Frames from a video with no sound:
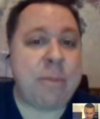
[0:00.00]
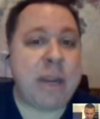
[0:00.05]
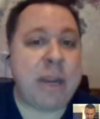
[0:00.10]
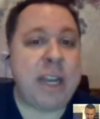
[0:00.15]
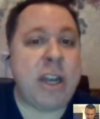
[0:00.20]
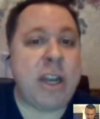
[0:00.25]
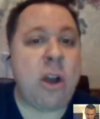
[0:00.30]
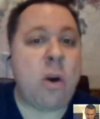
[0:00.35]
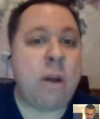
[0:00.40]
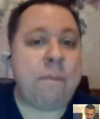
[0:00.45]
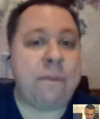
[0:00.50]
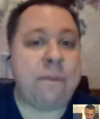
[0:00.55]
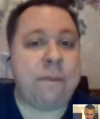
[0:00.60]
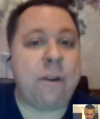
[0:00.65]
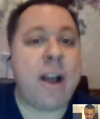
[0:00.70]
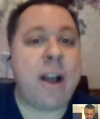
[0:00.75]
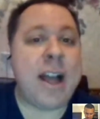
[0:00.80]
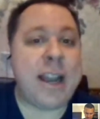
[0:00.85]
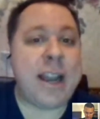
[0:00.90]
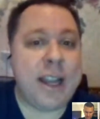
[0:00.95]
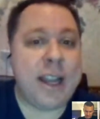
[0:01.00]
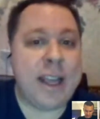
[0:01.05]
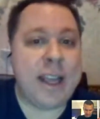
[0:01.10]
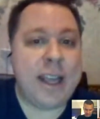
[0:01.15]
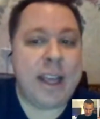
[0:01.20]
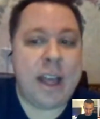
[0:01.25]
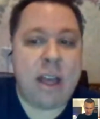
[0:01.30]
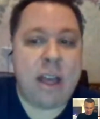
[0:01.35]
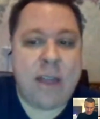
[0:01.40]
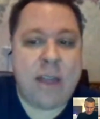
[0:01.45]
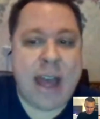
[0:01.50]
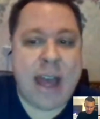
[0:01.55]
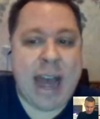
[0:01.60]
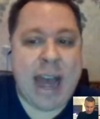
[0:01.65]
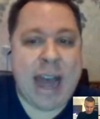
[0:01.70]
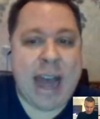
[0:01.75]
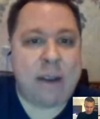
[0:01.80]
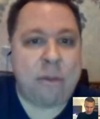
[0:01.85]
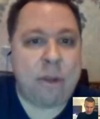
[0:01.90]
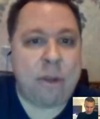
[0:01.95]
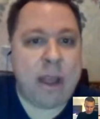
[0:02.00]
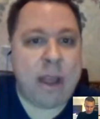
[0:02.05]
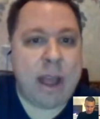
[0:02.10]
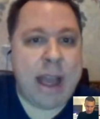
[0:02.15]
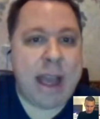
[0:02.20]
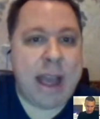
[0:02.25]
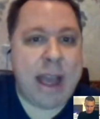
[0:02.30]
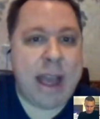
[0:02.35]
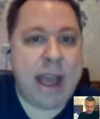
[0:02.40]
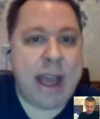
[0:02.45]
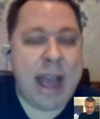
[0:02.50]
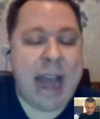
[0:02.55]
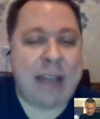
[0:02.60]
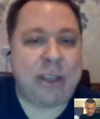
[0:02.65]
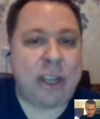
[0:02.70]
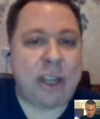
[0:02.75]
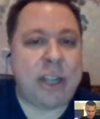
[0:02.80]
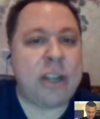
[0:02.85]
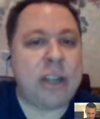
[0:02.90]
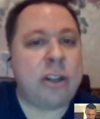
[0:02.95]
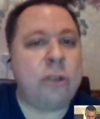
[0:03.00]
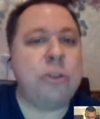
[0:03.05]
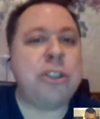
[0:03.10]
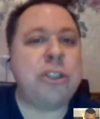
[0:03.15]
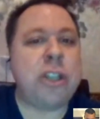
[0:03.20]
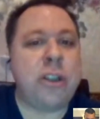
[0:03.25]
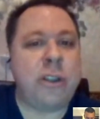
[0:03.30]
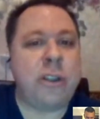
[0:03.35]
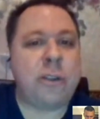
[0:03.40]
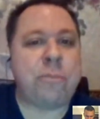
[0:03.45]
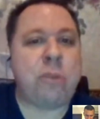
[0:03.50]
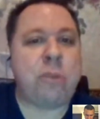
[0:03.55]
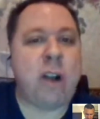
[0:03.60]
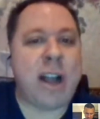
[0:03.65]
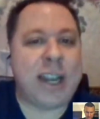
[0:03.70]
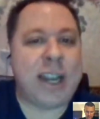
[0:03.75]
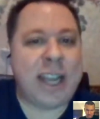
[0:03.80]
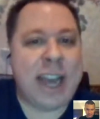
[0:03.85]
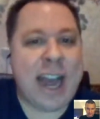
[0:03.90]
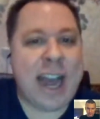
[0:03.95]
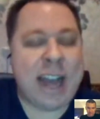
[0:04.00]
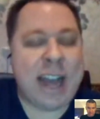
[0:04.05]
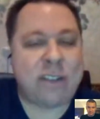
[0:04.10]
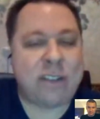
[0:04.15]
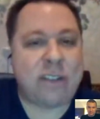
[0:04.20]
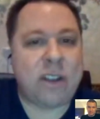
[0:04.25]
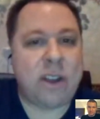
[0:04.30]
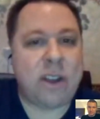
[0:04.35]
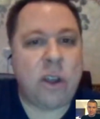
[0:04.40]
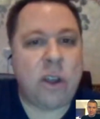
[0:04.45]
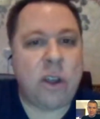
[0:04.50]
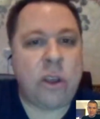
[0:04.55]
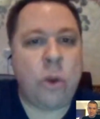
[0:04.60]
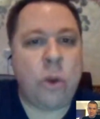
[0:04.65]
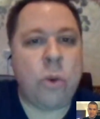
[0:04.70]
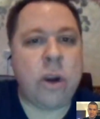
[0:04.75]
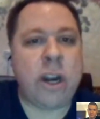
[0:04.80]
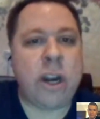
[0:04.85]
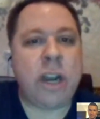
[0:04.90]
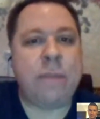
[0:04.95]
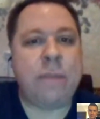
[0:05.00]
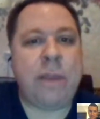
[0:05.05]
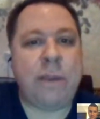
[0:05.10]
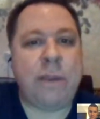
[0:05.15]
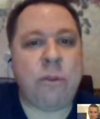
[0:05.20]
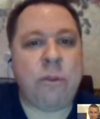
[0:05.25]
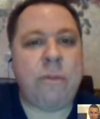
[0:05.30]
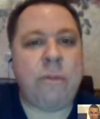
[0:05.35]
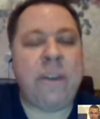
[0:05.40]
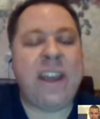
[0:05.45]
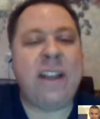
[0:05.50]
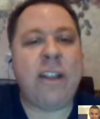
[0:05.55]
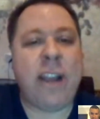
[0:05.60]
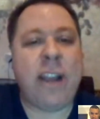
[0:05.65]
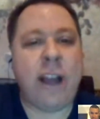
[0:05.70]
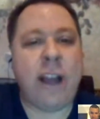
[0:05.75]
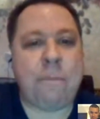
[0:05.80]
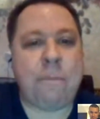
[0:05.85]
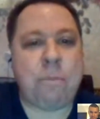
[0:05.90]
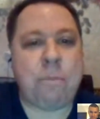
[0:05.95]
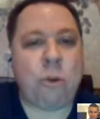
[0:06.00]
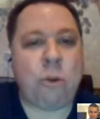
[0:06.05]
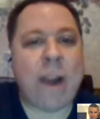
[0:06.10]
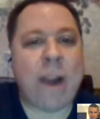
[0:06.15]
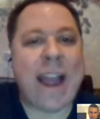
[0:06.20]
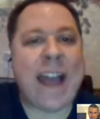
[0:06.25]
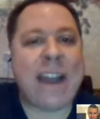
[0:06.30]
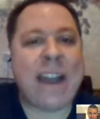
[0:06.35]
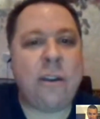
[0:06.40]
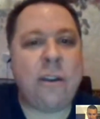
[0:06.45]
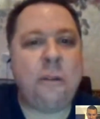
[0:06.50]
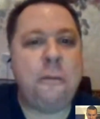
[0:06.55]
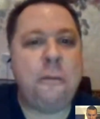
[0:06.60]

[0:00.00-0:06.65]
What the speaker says: know up front that at the conclusion of this broadcast, you are going to be revealing a brand new